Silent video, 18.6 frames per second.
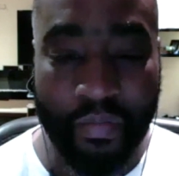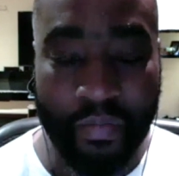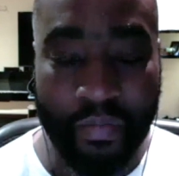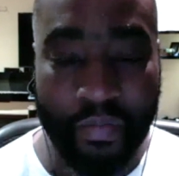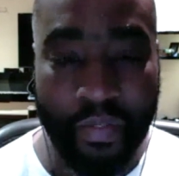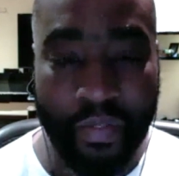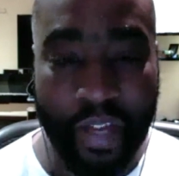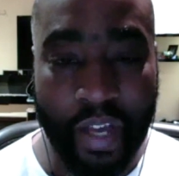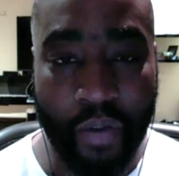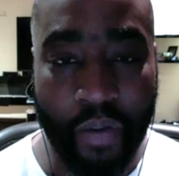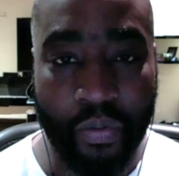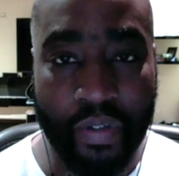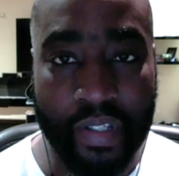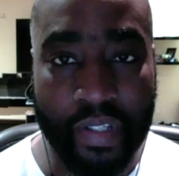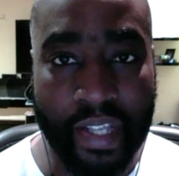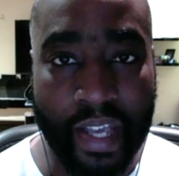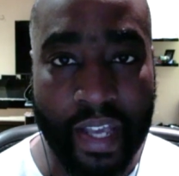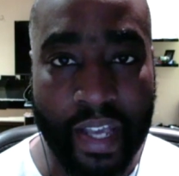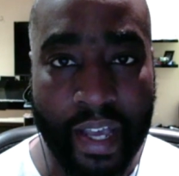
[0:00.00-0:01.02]

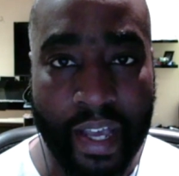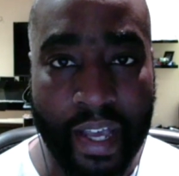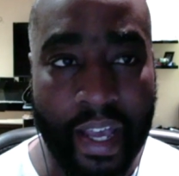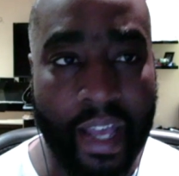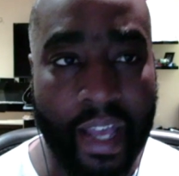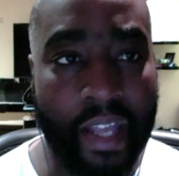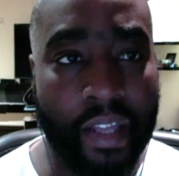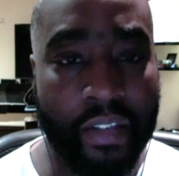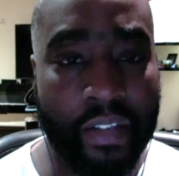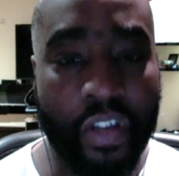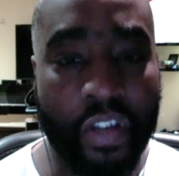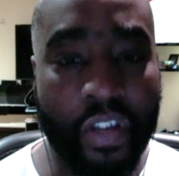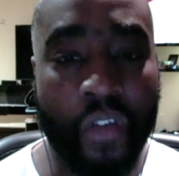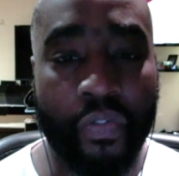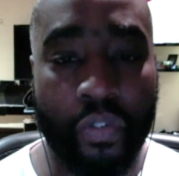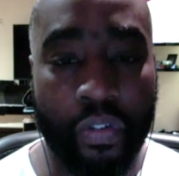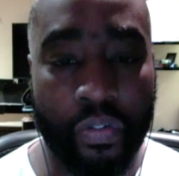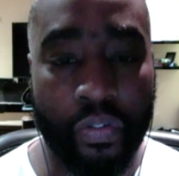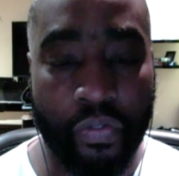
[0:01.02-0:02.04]
I
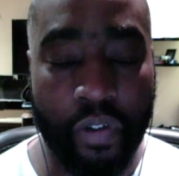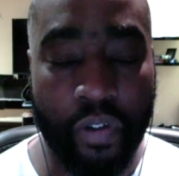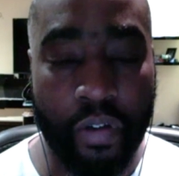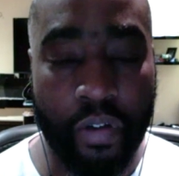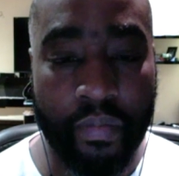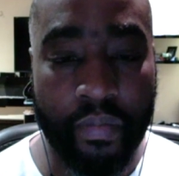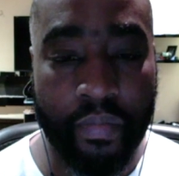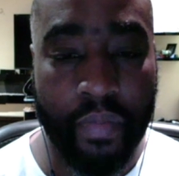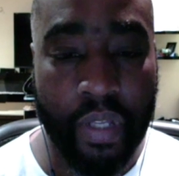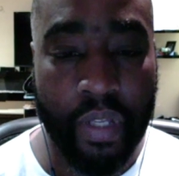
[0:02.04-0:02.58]
suffered from.